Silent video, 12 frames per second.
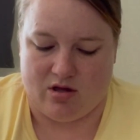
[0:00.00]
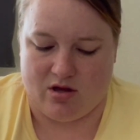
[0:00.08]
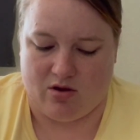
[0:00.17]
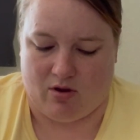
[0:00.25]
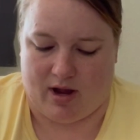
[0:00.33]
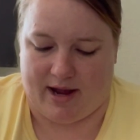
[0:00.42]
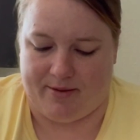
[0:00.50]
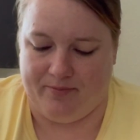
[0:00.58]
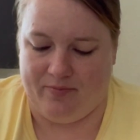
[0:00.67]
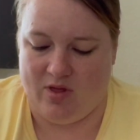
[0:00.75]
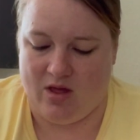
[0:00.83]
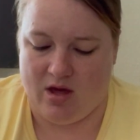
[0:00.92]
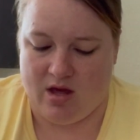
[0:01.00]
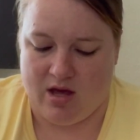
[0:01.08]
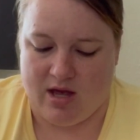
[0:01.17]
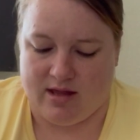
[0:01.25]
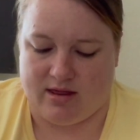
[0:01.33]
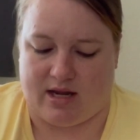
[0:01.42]
Okay?
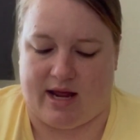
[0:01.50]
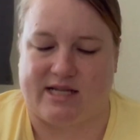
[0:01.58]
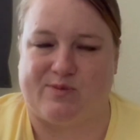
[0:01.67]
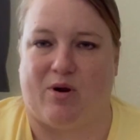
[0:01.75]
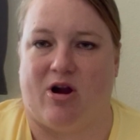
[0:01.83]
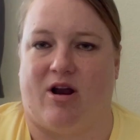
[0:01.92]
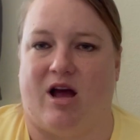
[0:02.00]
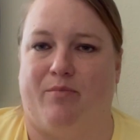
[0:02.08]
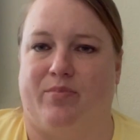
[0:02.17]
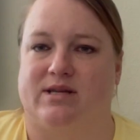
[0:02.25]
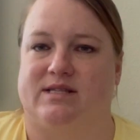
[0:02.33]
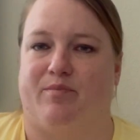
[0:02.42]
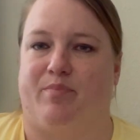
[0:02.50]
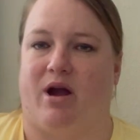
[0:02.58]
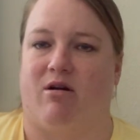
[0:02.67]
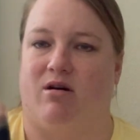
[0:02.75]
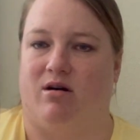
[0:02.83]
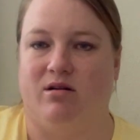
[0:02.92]
The next part up is the
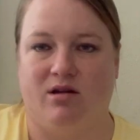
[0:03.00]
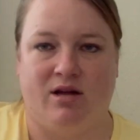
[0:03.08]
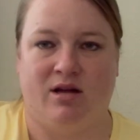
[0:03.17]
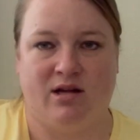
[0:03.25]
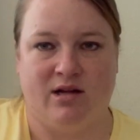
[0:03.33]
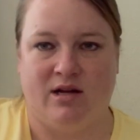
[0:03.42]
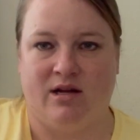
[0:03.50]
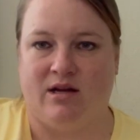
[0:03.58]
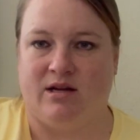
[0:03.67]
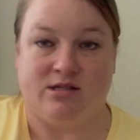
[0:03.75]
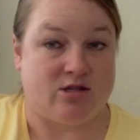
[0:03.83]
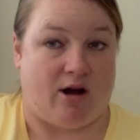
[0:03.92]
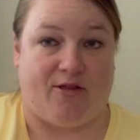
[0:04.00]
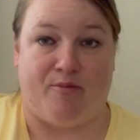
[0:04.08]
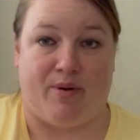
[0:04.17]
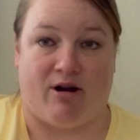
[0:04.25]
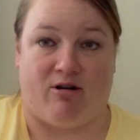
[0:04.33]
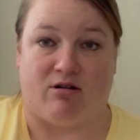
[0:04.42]
barrel. It's called the
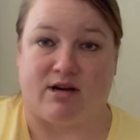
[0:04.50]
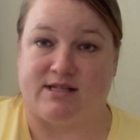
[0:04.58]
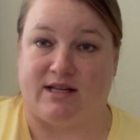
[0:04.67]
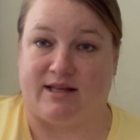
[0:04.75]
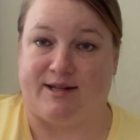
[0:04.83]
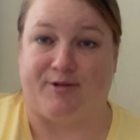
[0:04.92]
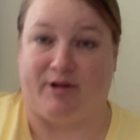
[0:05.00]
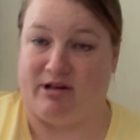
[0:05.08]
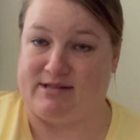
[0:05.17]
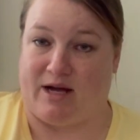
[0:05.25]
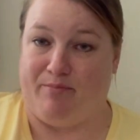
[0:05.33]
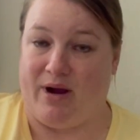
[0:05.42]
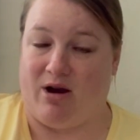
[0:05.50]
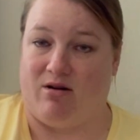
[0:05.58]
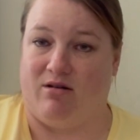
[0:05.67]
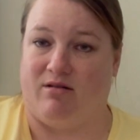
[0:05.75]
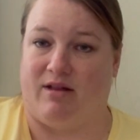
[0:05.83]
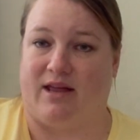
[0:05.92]
barrel because it literally looks like a
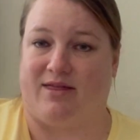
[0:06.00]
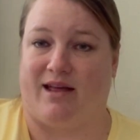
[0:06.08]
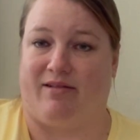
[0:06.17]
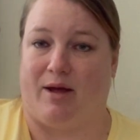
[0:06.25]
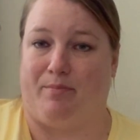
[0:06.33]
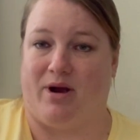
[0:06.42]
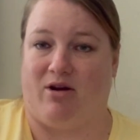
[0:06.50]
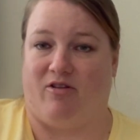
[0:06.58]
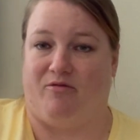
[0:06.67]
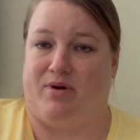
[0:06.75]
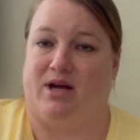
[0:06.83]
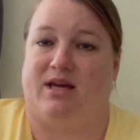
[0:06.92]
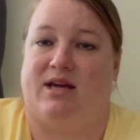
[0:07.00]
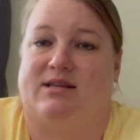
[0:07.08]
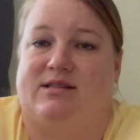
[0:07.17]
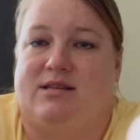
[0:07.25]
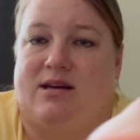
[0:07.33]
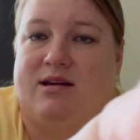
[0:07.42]
barrel, like think like barrel of
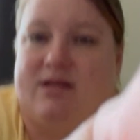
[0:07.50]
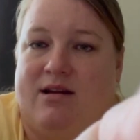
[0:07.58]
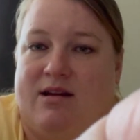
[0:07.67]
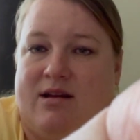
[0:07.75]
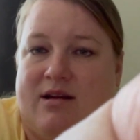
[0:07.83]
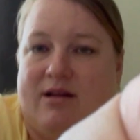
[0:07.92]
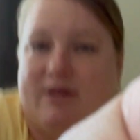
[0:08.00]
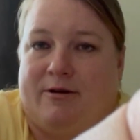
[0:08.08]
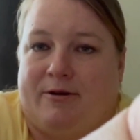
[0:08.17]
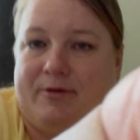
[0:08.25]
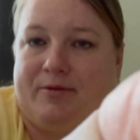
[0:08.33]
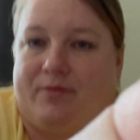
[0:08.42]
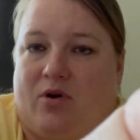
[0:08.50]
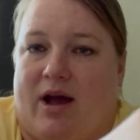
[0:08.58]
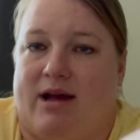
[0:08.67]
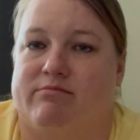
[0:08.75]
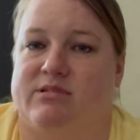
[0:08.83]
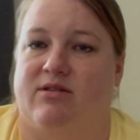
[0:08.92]
monkeys.
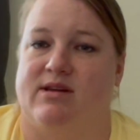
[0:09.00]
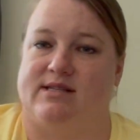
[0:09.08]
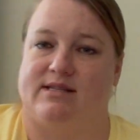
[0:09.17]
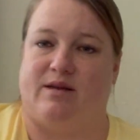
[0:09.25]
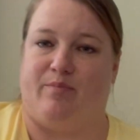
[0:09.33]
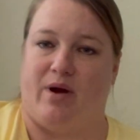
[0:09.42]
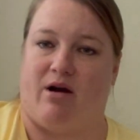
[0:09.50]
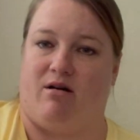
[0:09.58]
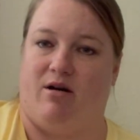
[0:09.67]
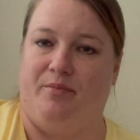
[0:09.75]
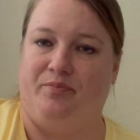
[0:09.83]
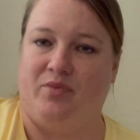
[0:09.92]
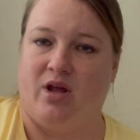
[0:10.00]
Okay, so this is the barrel.